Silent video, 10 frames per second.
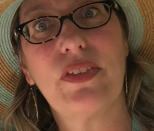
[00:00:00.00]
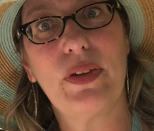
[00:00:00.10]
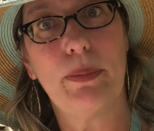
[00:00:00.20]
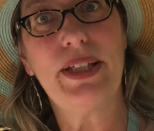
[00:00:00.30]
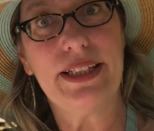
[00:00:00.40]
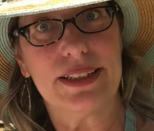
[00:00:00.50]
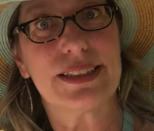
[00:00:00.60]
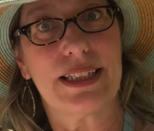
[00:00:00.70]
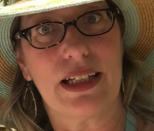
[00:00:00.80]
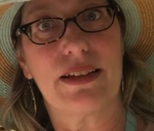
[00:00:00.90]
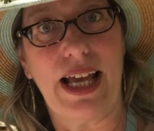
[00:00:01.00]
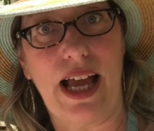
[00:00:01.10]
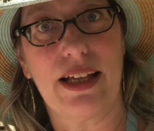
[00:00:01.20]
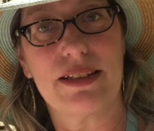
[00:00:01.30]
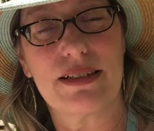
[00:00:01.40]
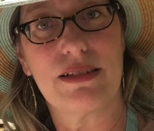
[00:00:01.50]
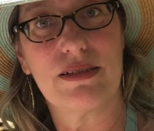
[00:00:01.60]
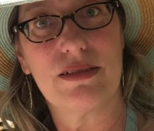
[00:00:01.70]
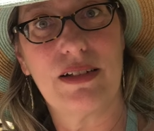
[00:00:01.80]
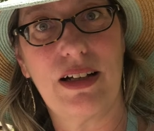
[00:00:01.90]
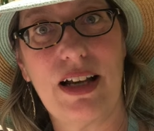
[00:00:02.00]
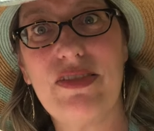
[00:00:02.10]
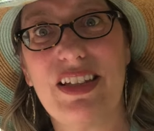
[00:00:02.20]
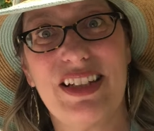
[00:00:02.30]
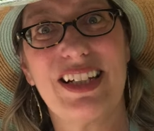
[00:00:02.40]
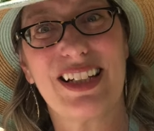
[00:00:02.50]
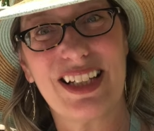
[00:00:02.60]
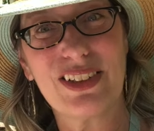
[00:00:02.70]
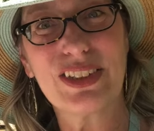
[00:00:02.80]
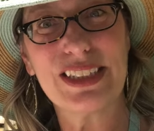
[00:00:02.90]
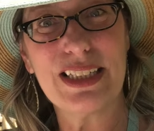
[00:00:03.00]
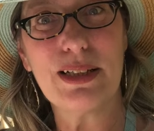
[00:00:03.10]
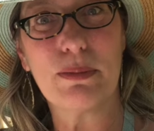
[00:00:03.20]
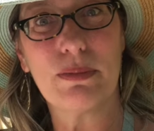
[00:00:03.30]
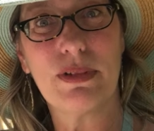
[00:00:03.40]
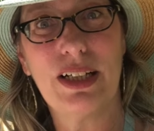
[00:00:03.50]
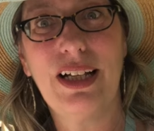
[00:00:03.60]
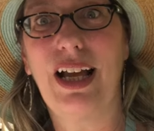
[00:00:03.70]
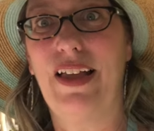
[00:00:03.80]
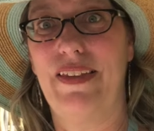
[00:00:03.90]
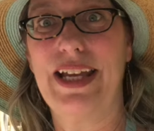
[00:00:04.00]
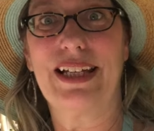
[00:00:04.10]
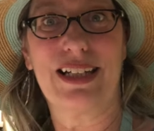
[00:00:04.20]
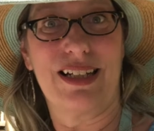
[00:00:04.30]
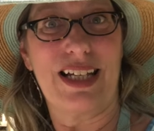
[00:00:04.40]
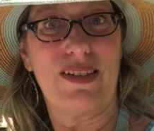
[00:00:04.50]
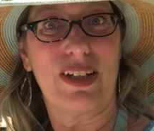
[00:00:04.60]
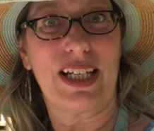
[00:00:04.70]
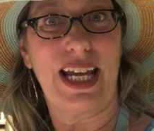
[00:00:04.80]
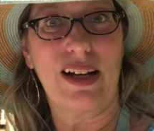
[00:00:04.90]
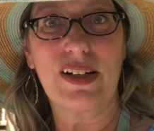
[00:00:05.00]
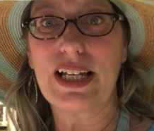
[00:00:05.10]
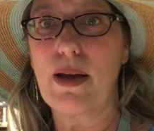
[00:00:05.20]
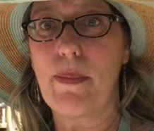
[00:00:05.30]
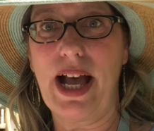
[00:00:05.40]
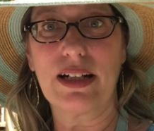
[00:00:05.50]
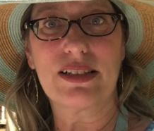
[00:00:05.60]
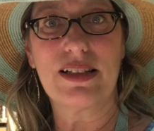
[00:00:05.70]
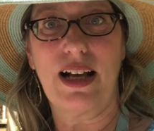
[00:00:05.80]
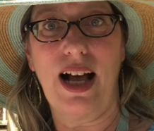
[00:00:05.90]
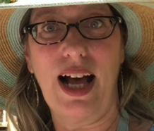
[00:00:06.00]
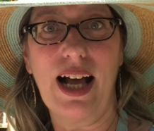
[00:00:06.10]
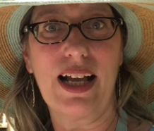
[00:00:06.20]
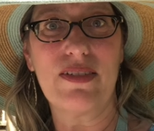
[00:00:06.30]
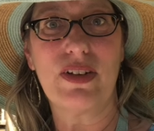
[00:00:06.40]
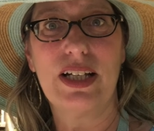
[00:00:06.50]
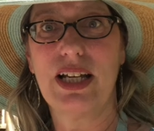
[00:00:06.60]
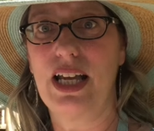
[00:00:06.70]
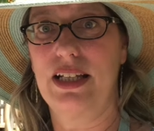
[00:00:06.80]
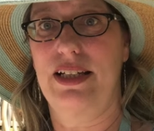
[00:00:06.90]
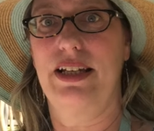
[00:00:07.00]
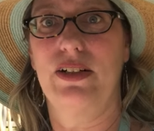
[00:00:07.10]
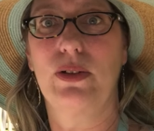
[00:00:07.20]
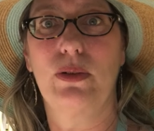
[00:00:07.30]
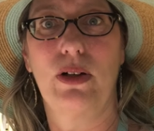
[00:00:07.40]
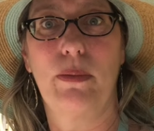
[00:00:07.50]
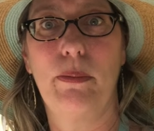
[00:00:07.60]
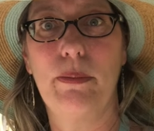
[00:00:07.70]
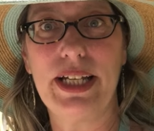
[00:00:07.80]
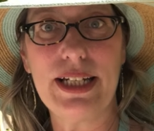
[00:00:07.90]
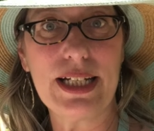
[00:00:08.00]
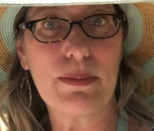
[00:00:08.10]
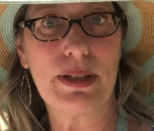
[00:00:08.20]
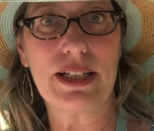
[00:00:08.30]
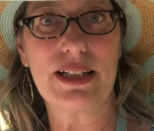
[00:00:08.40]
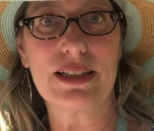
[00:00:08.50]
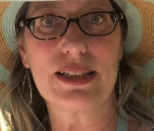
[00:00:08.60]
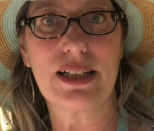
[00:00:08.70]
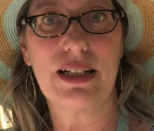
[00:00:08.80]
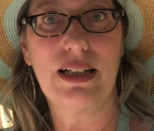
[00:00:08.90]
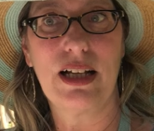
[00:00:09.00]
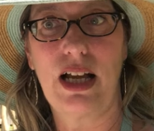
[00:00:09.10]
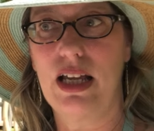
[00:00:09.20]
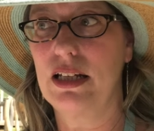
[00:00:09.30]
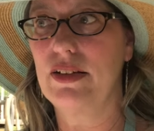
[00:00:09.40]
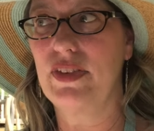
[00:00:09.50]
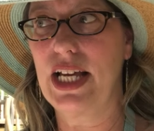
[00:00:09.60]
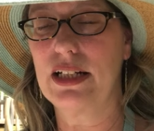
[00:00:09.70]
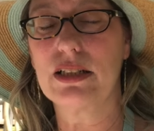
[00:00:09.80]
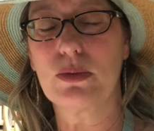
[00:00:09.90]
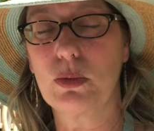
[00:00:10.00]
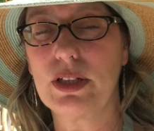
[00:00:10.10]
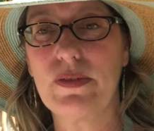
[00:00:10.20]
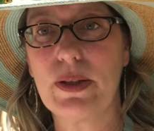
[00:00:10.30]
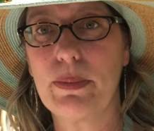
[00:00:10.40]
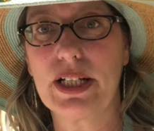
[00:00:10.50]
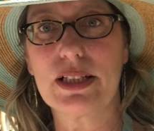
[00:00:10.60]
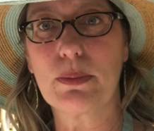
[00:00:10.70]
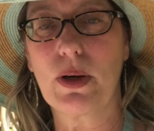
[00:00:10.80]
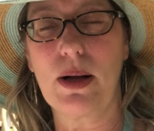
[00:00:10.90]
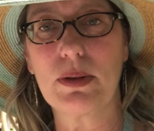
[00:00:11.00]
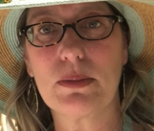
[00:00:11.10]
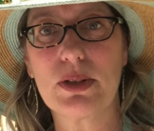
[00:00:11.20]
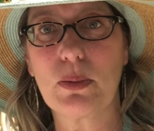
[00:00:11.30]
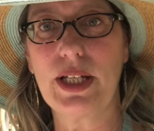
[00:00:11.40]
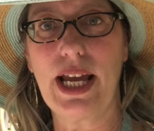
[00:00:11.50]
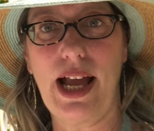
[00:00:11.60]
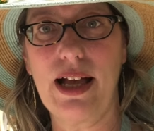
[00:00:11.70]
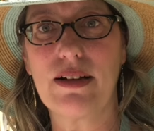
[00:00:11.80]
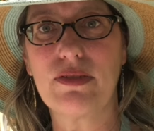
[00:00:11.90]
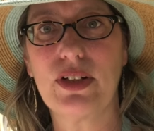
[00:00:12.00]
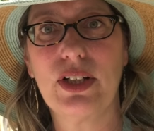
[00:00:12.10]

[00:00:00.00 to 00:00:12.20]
The bees get that, and then that kills them, and they can even carry it back to the hive and kill many bees. And that is one of the biggest problems we have